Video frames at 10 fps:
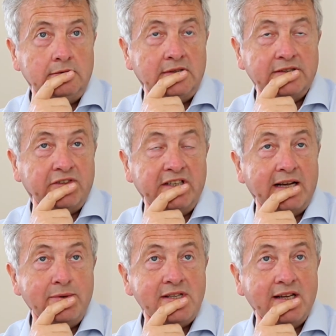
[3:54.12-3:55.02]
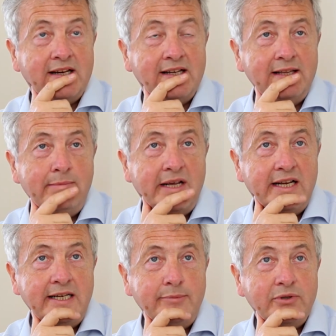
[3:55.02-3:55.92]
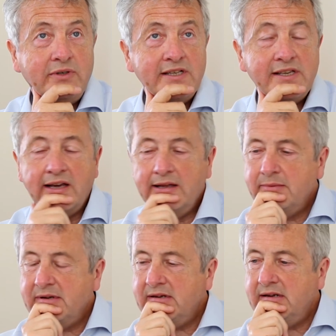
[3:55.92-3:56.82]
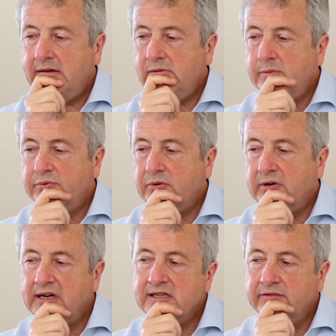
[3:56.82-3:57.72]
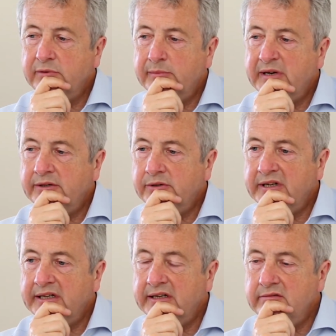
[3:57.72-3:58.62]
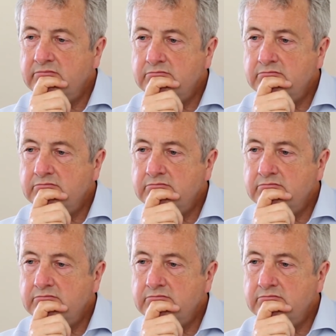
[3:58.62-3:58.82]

That's funny, I was thinking I hadn't made any progress again, but what progress have we made already?